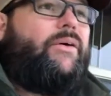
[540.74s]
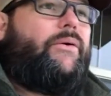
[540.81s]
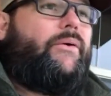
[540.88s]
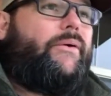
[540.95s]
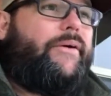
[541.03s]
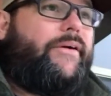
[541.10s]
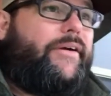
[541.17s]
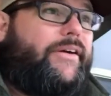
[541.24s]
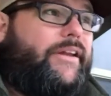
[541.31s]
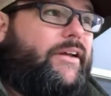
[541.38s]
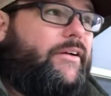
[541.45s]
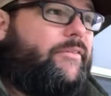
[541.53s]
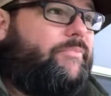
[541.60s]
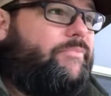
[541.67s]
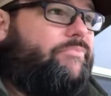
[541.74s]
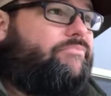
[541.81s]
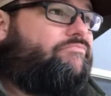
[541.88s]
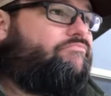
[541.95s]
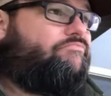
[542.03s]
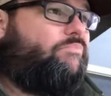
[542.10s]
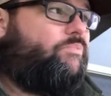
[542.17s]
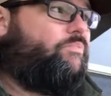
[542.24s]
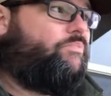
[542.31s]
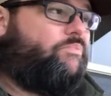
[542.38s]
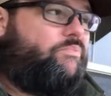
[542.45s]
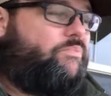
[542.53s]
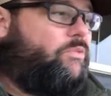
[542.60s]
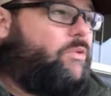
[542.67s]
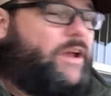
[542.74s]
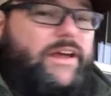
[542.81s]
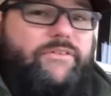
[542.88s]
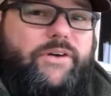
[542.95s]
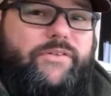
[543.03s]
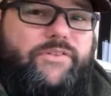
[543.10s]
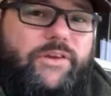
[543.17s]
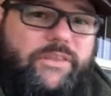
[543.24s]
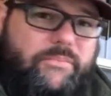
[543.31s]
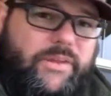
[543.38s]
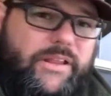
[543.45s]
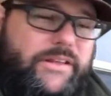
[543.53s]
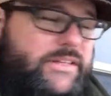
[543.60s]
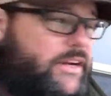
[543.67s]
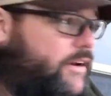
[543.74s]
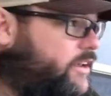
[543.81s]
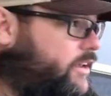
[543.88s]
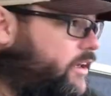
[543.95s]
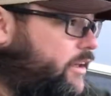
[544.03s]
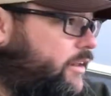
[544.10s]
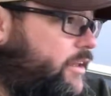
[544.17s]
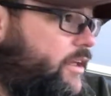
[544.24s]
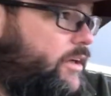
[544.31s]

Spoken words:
or you know, whatever. If you're in the military, you get